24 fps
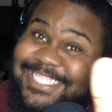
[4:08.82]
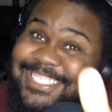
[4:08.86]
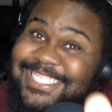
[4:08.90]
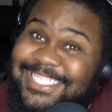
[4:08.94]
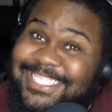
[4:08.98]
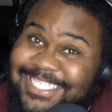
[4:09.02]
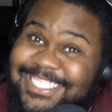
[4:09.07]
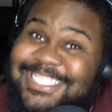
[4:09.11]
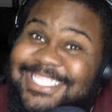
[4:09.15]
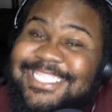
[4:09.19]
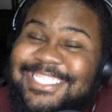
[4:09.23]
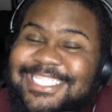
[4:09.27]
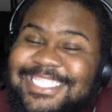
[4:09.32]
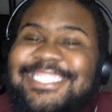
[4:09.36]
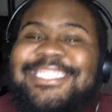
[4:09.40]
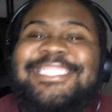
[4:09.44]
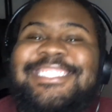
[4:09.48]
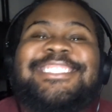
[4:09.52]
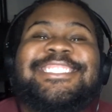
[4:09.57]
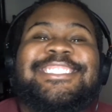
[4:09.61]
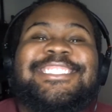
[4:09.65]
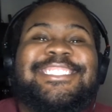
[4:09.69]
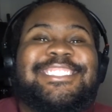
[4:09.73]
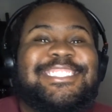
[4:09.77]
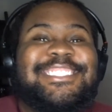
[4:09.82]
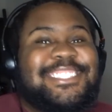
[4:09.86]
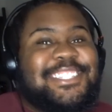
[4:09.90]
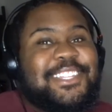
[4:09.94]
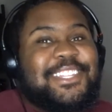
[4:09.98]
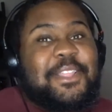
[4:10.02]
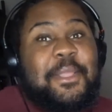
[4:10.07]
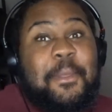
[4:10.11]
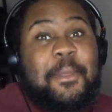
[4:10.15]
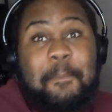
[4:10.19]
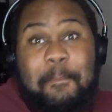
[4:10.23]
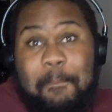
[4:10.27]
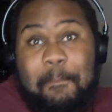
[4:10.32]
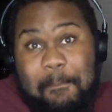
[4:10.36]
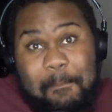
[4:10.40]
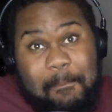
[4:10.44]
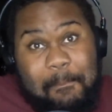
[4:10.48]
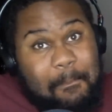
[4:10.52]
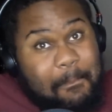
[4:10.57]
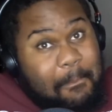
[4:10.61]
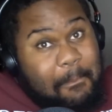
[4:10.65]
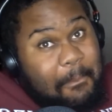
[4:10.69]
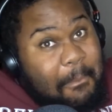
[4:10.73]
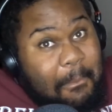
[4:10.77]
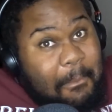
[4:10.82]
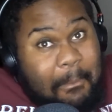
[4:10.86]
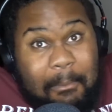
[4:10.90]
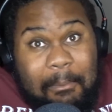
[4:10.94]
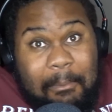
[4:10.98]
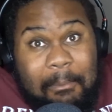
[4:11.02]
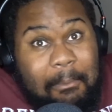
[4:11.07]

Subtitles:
And what's a man with no power?